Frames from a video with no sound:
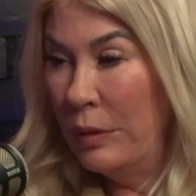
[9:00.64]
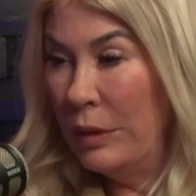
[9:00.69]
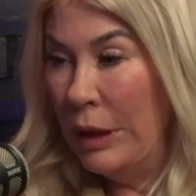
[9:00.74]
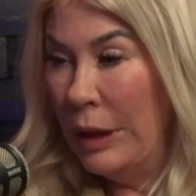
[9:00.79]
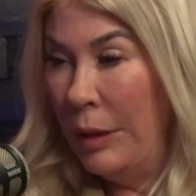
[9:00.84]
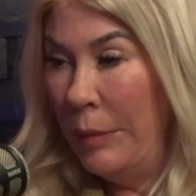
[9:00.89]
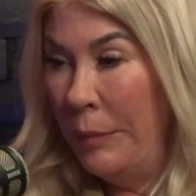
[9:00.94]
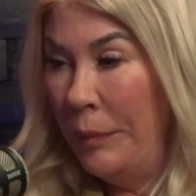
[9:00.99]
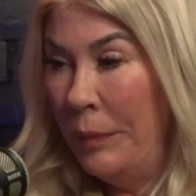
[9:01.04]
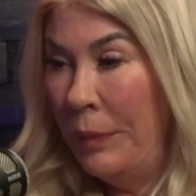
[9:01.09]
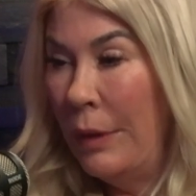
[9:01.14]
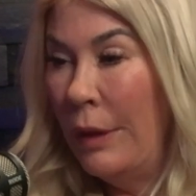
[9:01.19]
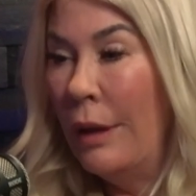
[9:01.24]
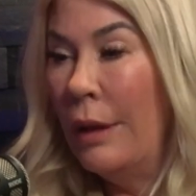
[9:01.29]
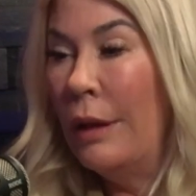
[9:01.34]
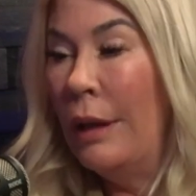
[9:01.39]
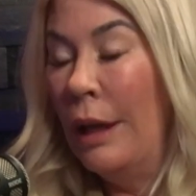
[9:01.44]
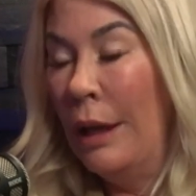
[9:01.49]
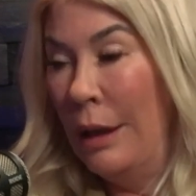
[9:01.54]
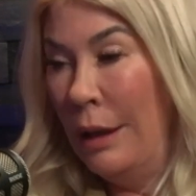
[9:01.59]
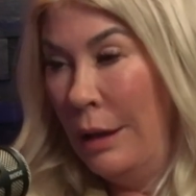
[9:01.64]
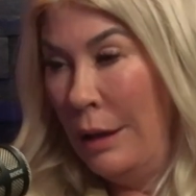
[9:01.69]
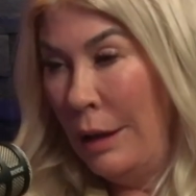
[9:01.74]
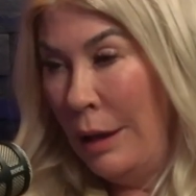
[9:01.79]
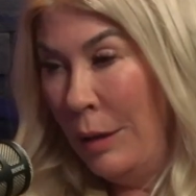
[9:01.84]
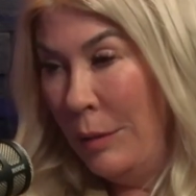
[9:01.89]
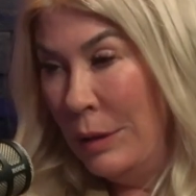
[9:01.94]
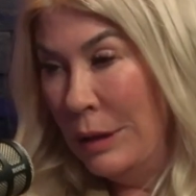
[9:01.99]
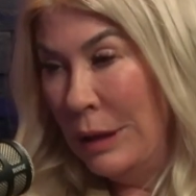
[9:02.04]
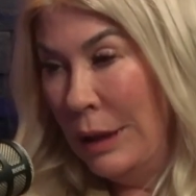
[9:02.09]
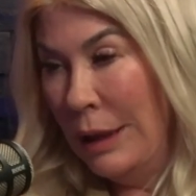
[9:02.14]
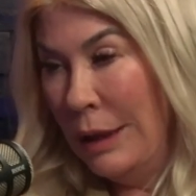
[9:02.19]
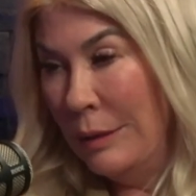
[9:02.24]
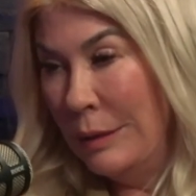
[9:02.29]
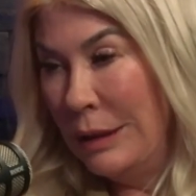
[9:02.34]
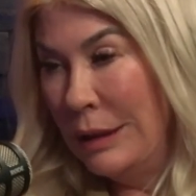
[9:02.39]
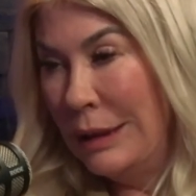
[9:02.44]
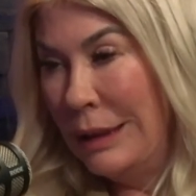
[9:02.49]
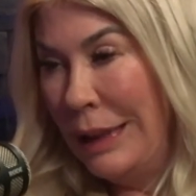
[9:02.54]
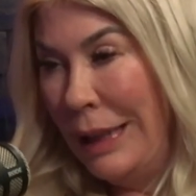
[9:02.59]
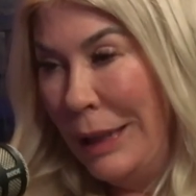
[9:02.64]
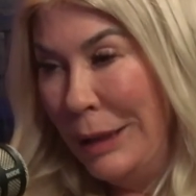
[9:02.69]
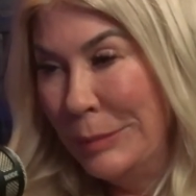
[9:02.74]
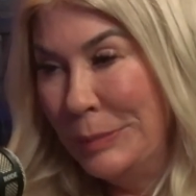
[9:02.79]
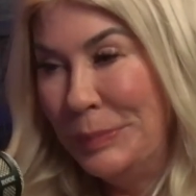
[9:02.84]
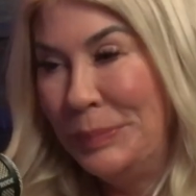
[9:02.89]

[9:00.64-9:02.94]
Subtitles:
it, then I was allowed to stay.